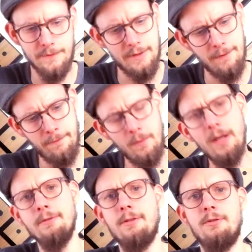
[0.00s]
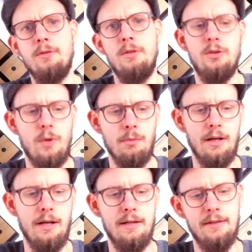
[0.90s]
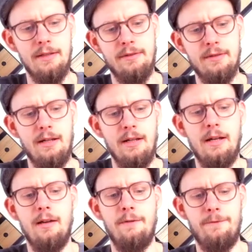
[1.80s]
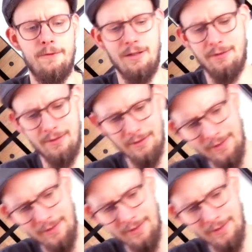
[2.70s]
different to the treble hi-hat is it's